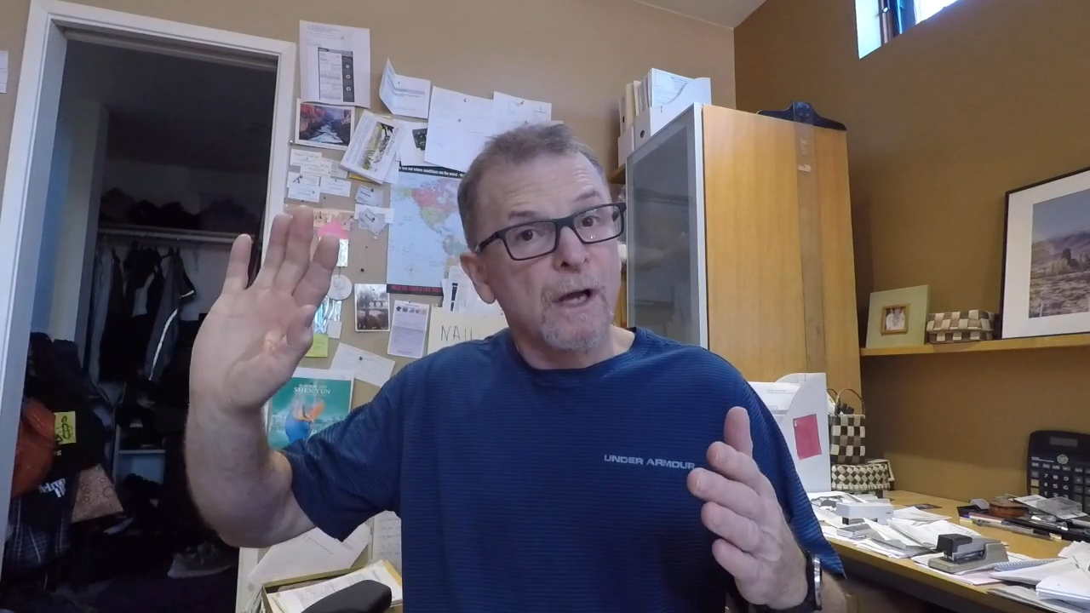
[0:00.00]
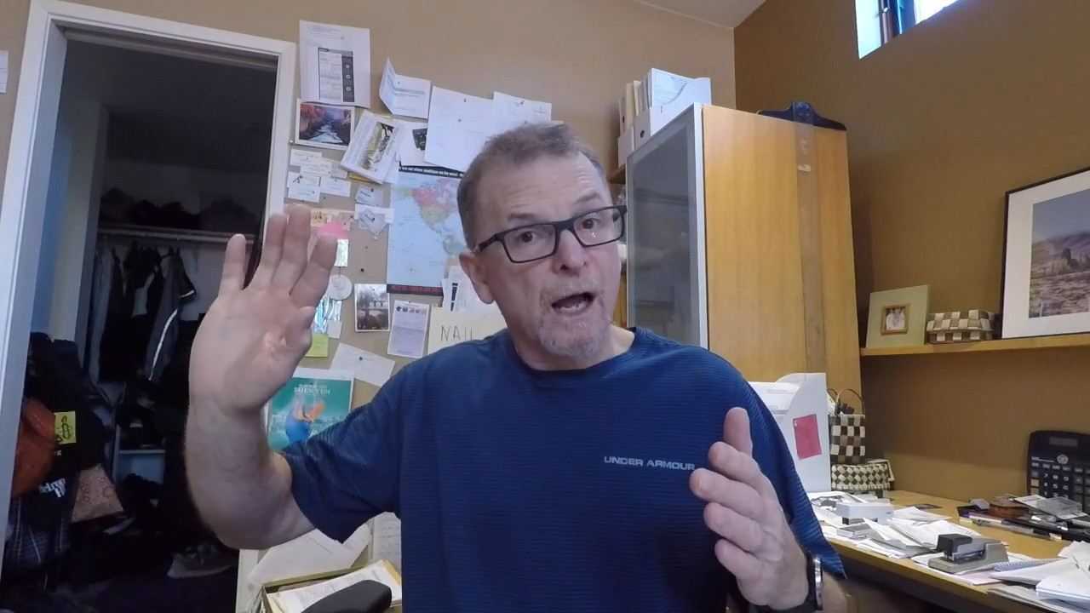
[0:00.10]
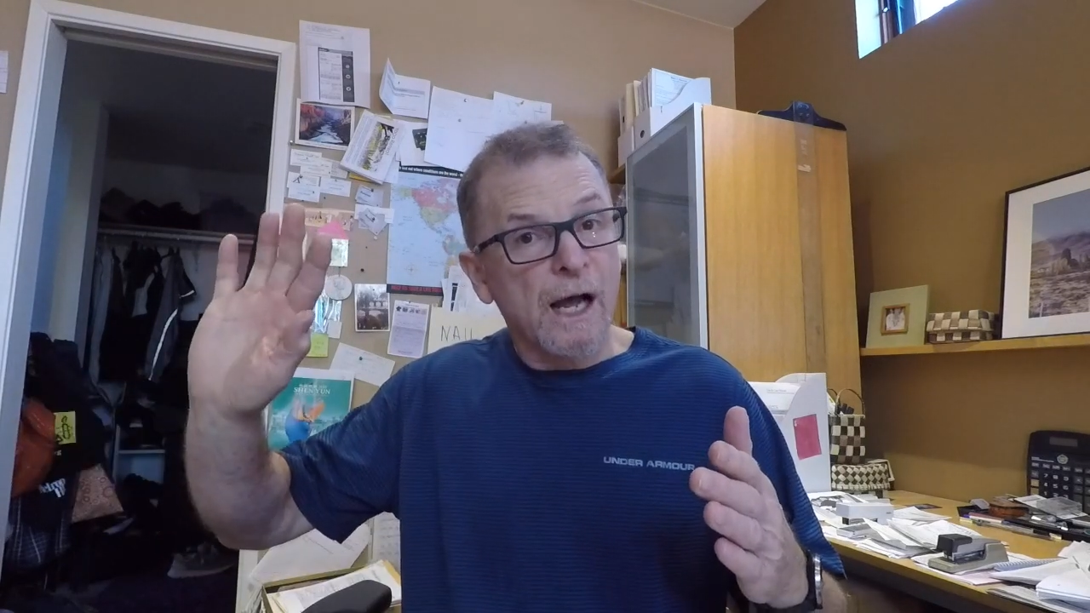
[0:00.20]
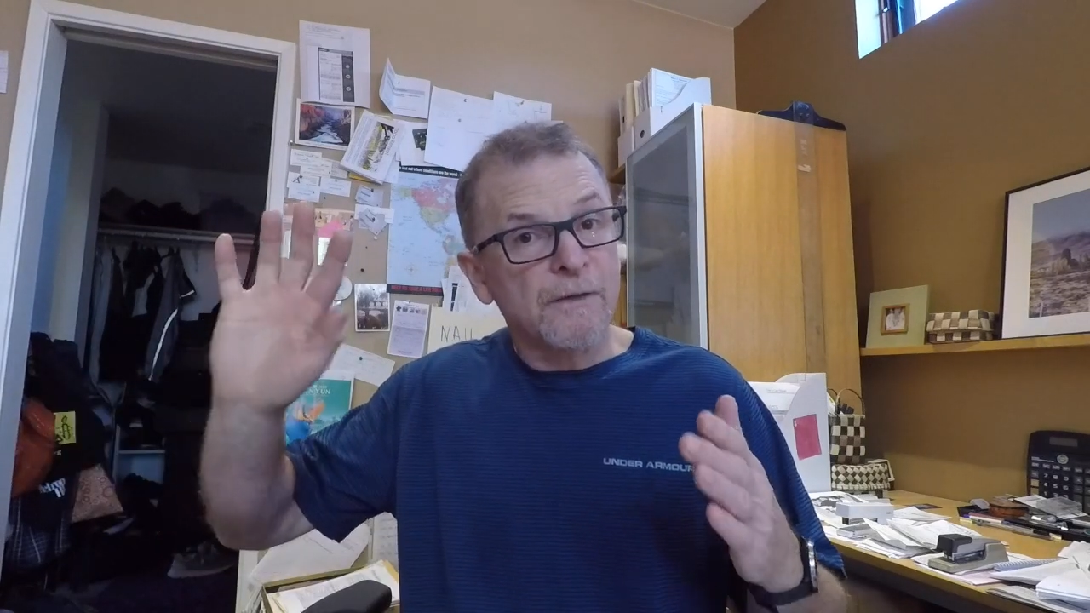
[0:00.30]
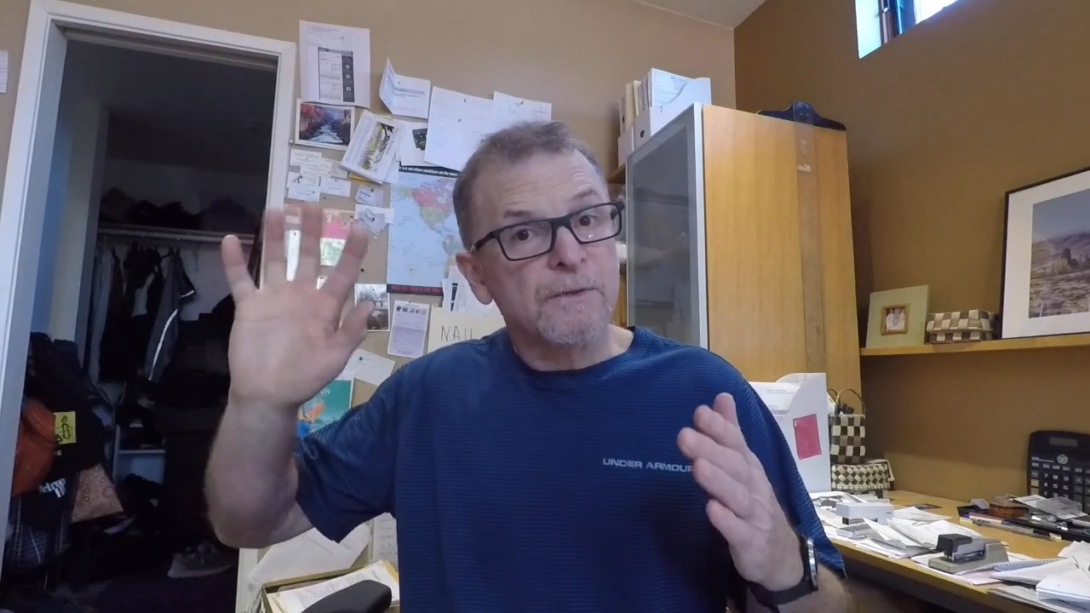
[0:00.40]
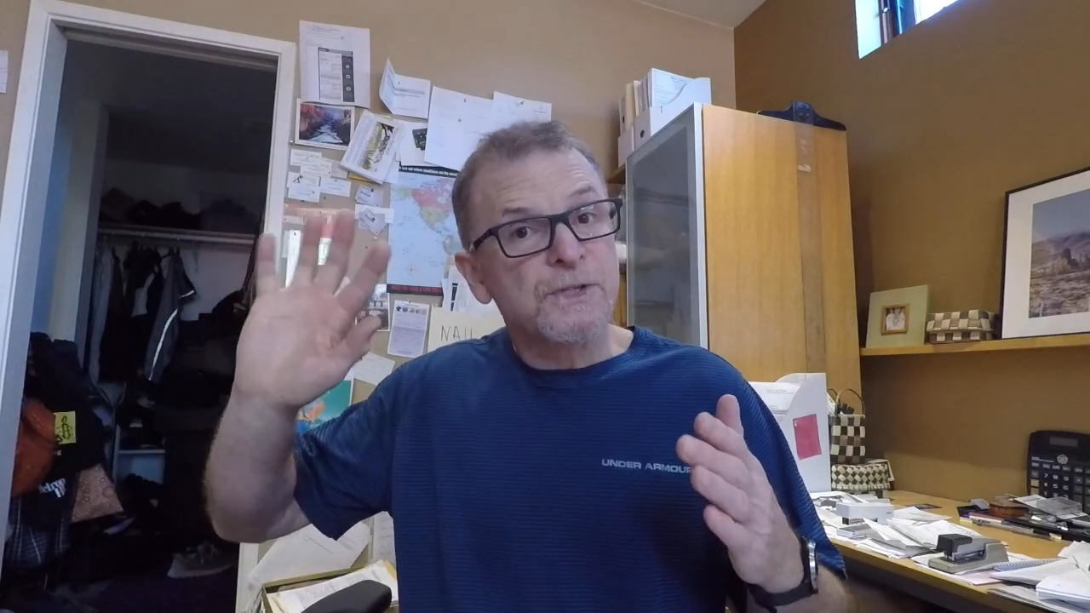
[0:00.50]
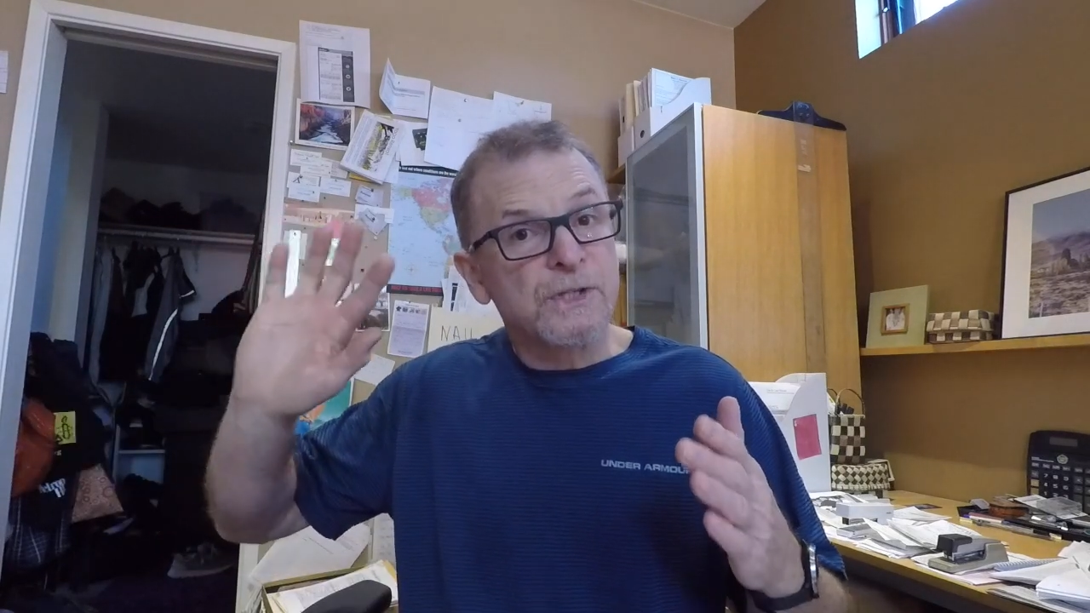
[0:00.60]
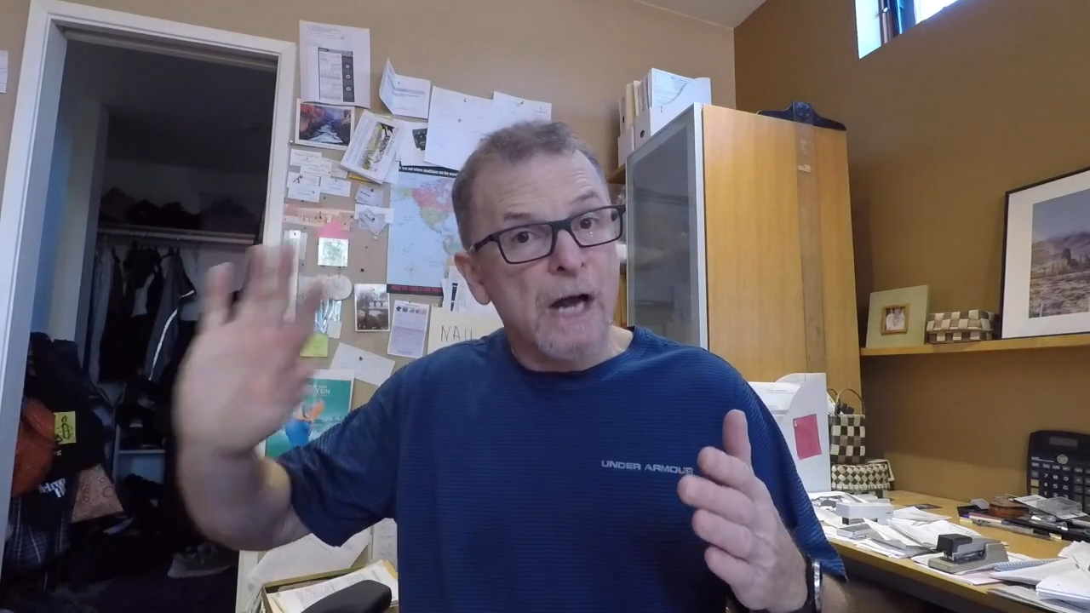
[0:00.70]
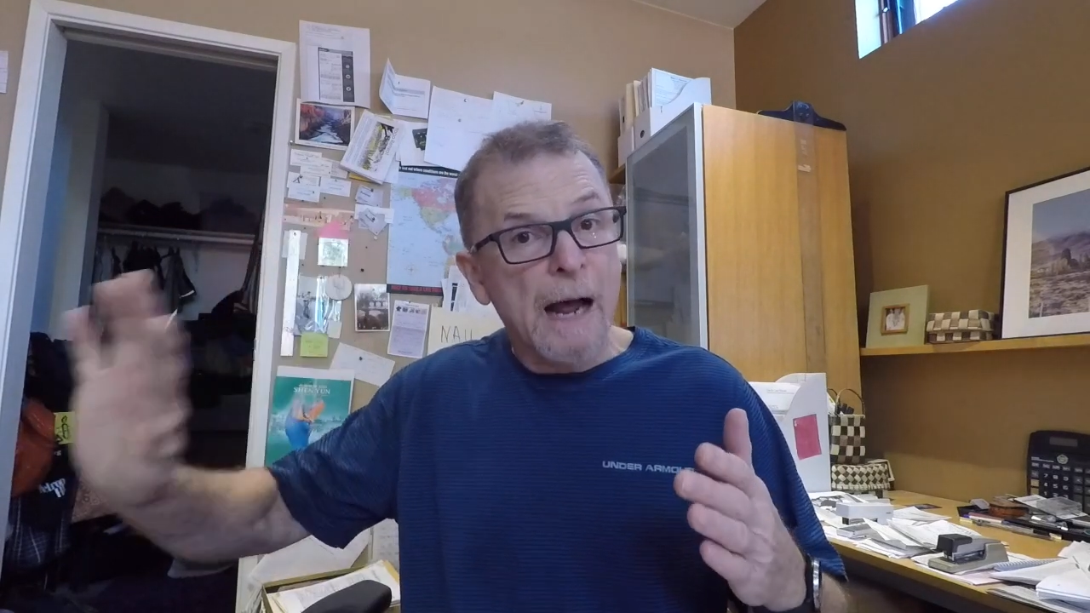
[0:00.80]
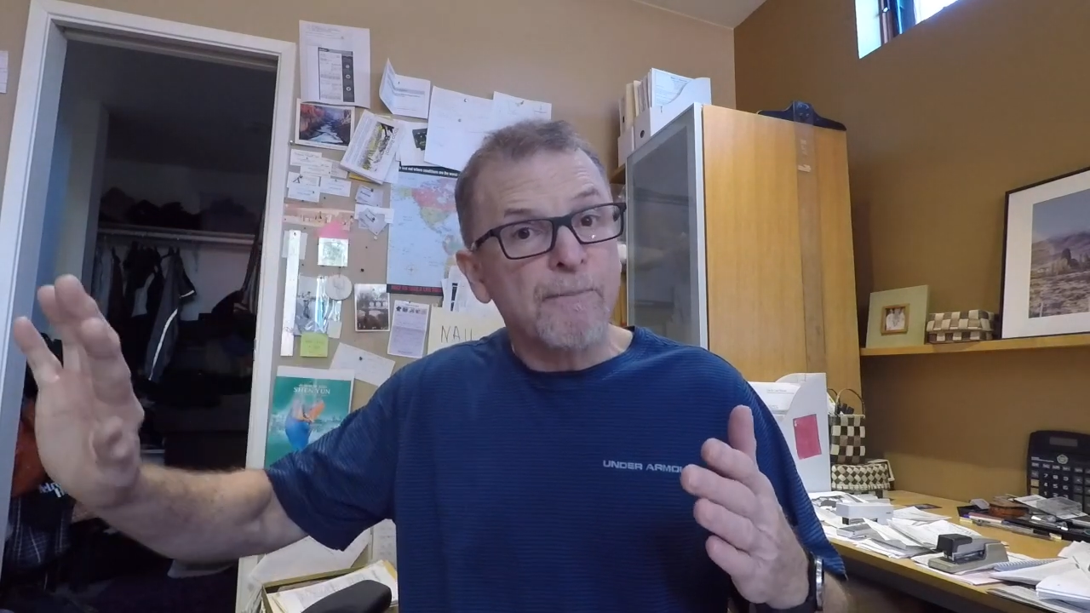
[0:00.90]
uh,
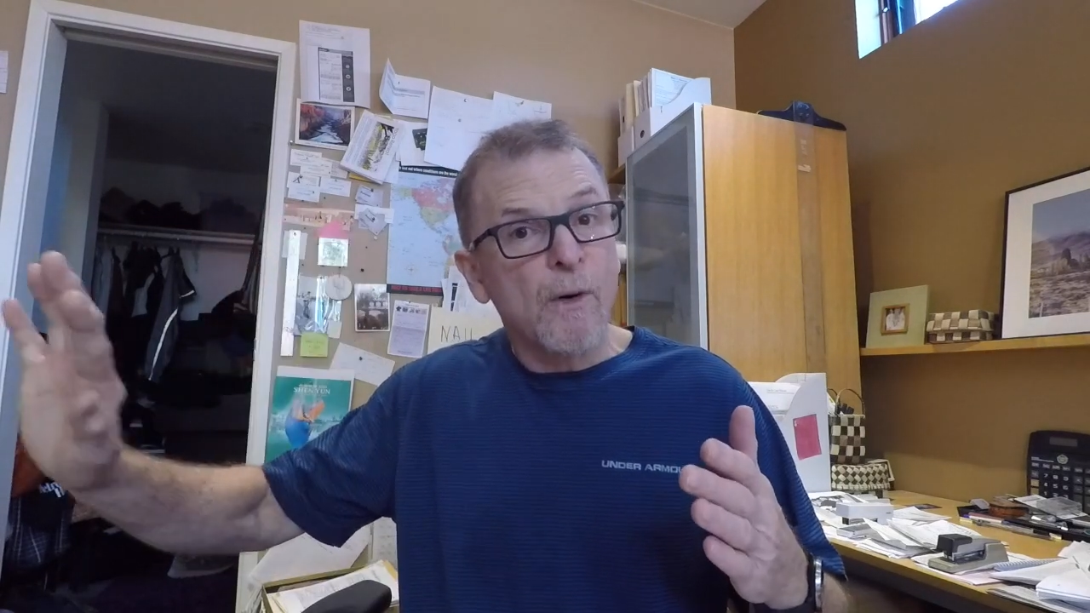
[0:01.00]
stop